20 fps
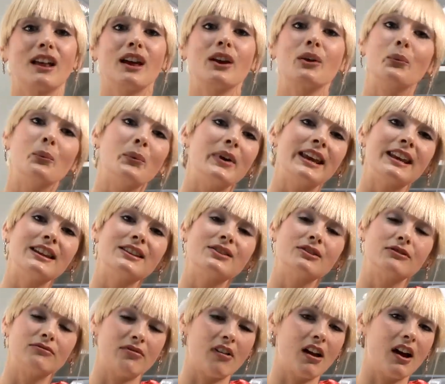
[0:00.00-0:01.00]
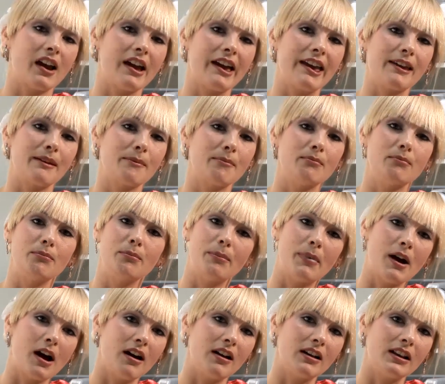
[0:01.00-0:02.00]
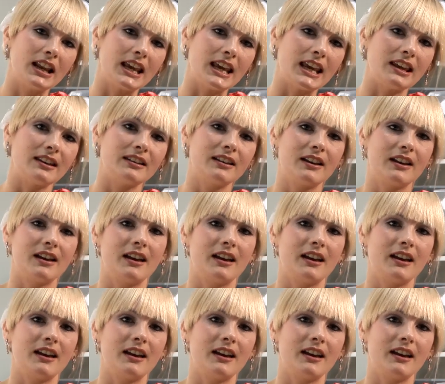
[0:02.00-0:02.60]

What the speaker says: like wheat, rye, barley,